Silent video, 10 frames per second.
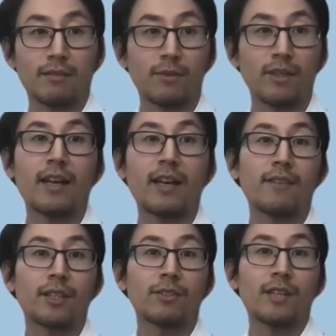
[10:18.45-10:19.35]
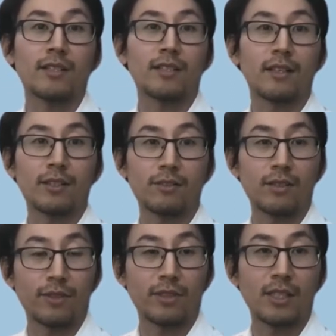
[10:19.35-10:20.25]
without having to escalate to
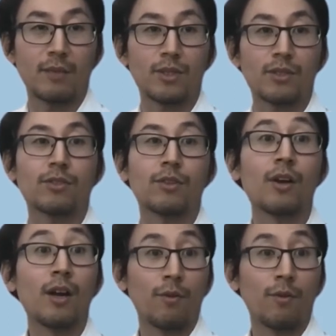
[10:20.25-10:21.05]
different teams to